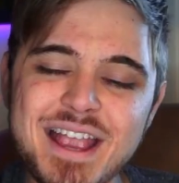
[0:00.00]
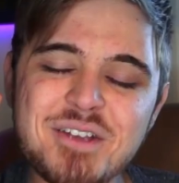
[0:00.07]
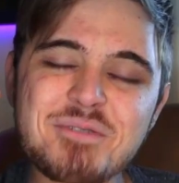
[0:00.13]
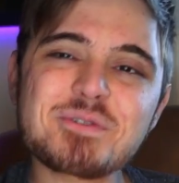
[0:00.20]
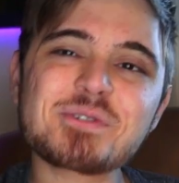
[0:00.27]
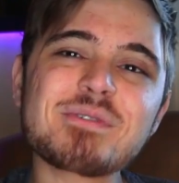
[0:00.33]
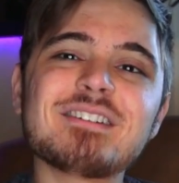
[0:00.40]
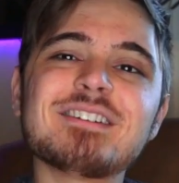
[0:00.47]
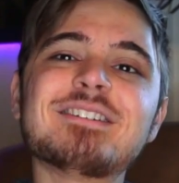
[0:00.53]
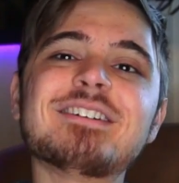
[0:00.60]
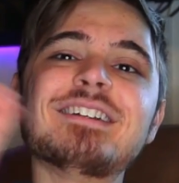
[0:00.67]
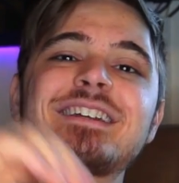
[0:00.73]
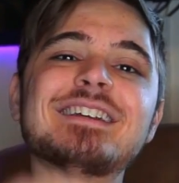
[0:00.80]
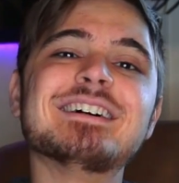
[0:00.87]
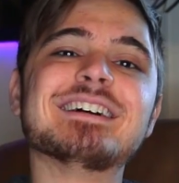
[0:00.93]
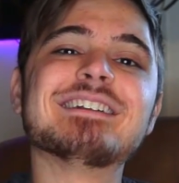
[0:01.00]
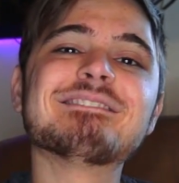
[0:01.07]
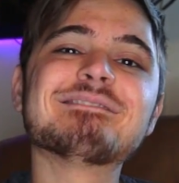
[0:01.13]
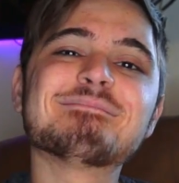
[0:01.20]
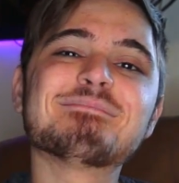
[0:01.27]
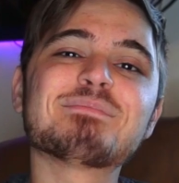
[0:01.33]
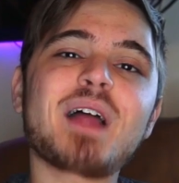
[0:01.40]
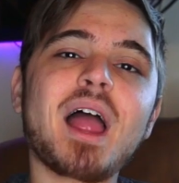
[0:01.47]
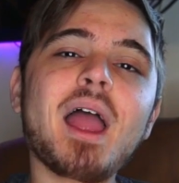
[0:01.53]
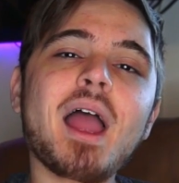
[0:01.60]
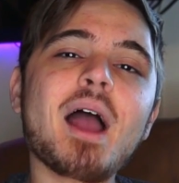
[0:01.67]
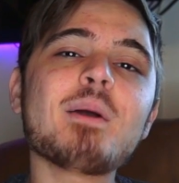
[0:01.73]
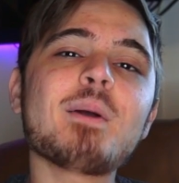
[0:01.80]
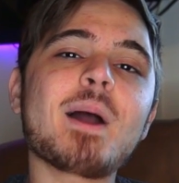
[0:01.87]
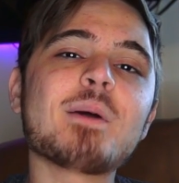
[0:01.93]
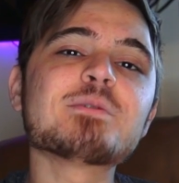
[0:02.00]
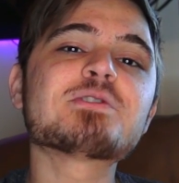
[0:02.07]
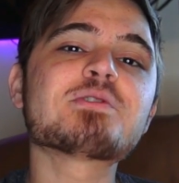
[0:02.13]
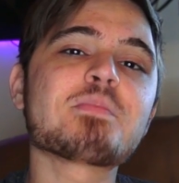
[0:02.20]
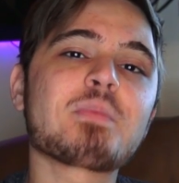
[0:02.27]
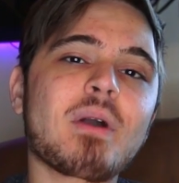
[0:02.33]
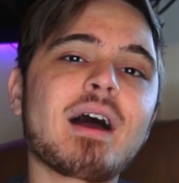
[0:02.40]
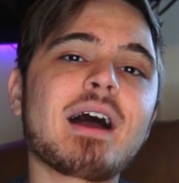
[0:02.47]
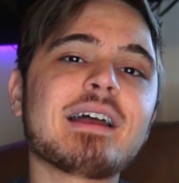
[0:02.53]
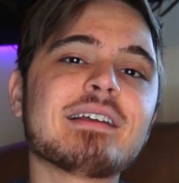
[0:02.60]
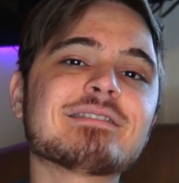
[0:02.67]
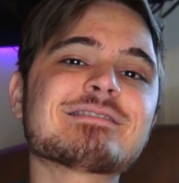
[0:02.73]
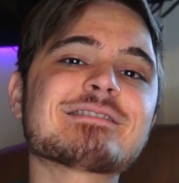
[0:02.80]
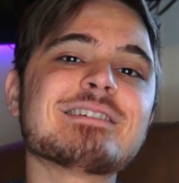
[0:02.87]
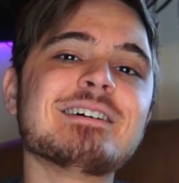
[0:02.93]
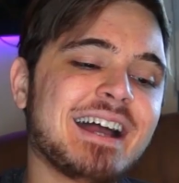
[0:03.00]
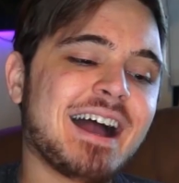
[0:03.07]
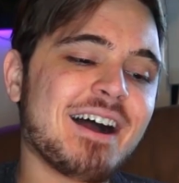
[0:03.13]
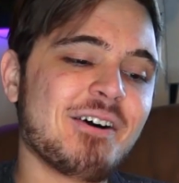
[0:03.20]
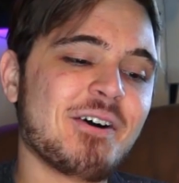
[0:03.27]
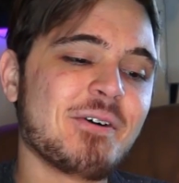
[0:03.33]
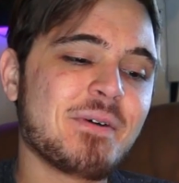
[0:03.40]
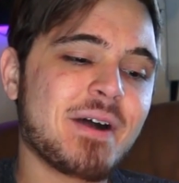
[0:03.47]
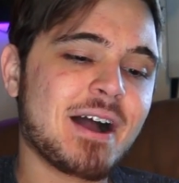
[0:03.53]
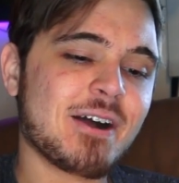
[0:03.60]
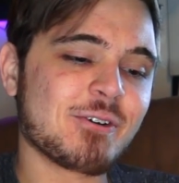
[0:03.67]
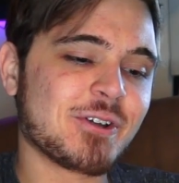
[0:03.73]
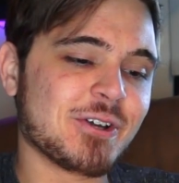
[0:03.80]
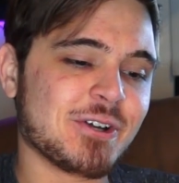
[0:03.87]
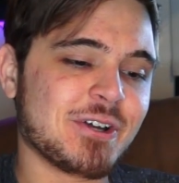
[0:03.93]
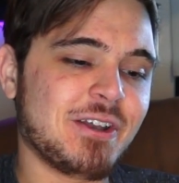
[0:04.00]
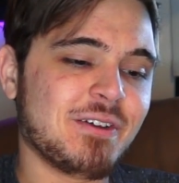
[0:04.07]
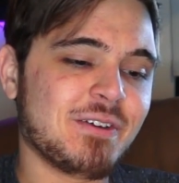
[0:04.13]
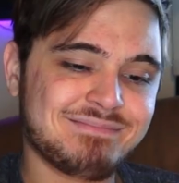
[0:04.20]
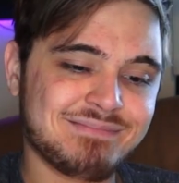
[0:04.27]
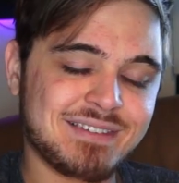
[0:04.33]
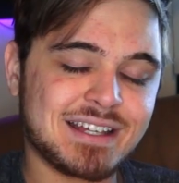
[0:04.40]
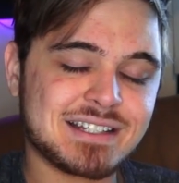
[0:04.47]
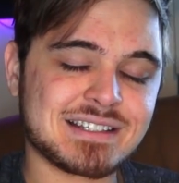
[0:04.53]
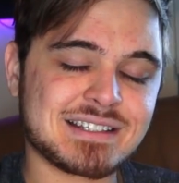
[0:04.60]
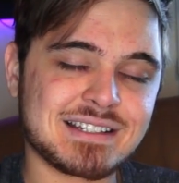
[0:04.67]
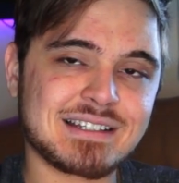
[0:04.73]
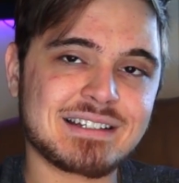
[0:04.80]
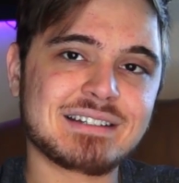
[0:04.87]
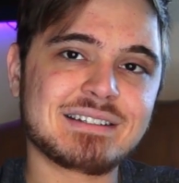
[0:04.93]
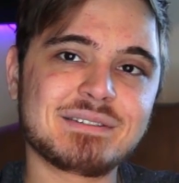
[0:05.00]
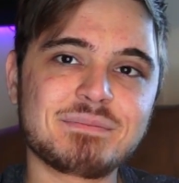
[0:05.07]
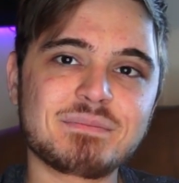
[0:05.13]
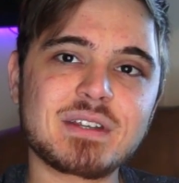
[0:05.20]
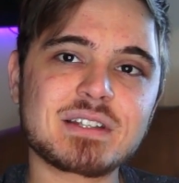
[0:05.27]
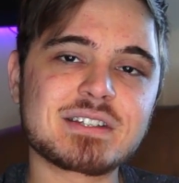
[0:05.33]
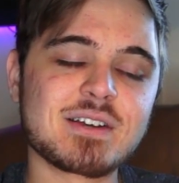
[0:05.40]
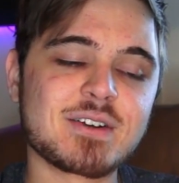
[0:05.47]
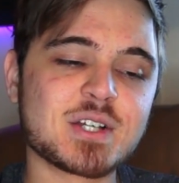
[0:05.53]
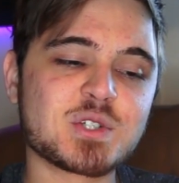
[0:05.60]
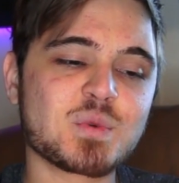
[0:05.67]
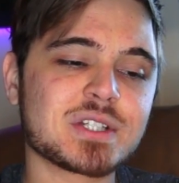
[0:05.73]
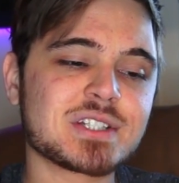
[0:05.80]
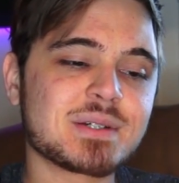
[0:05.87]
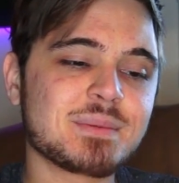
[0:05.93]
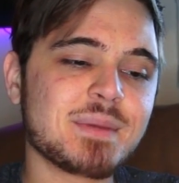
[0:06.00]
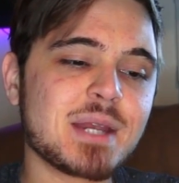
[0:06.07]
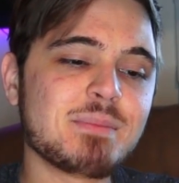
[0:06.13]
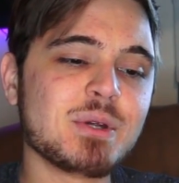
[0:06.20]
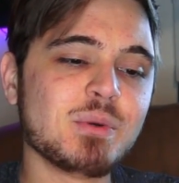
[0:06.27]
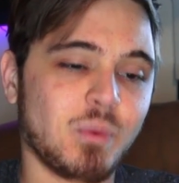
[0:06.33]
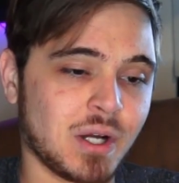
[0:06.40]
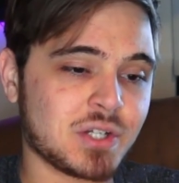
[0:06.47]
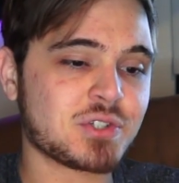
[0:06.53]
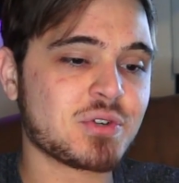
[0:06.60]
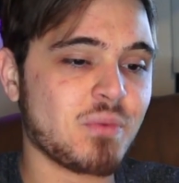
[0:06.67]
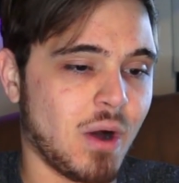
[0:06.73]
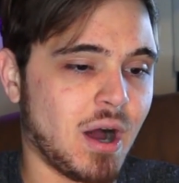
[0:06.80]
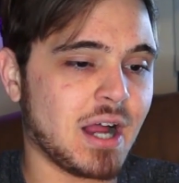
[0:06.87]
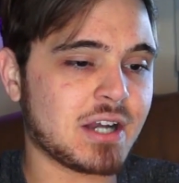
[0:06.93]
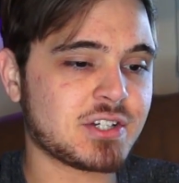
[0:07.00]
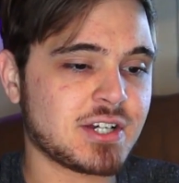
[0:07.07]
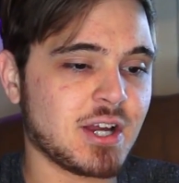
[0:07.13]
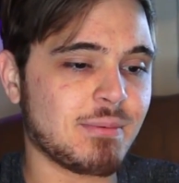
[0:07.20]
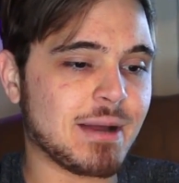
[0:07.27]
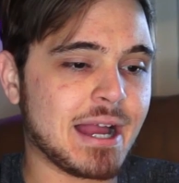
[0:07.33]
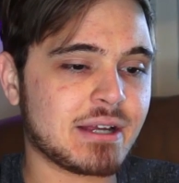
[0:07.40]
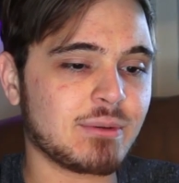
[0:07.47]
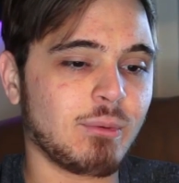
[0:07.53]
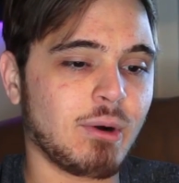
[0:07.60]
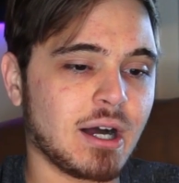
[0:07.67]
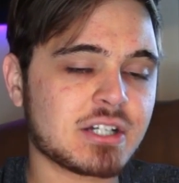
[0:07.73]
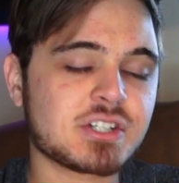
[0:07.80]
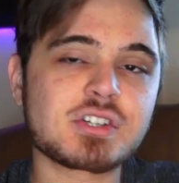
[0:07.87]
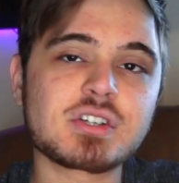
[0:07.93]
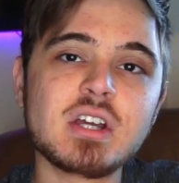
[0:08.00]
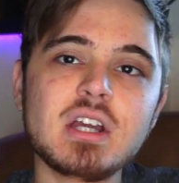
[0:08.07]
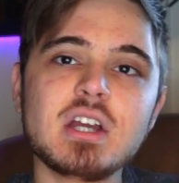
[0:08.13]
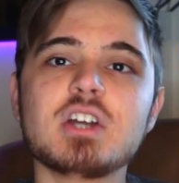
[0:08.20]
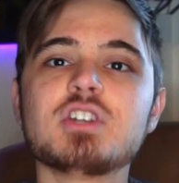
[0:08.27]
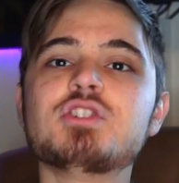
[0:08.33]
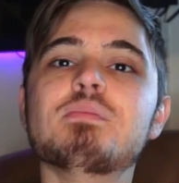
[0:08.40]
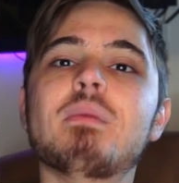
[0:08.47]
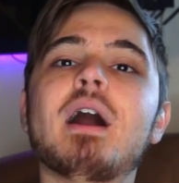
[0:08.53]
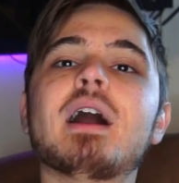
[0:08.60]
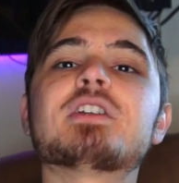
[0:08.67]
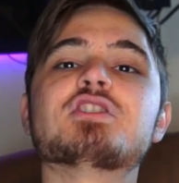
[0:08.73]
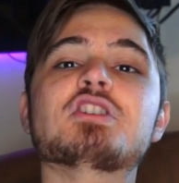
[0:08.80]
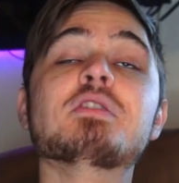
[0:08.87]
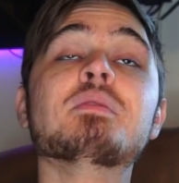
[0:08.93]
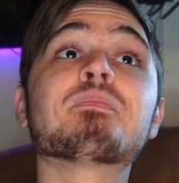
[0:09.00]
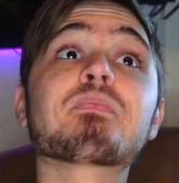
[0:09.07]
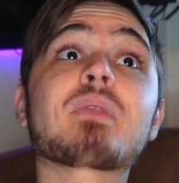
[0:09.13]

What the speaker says: It was really, really good. I was surprised how good that series was, and it made me want to go back and watch Jumanji.